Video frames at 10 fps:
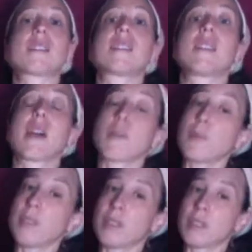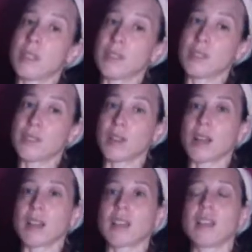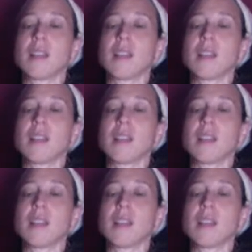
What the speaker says: See, that would be a good thing to try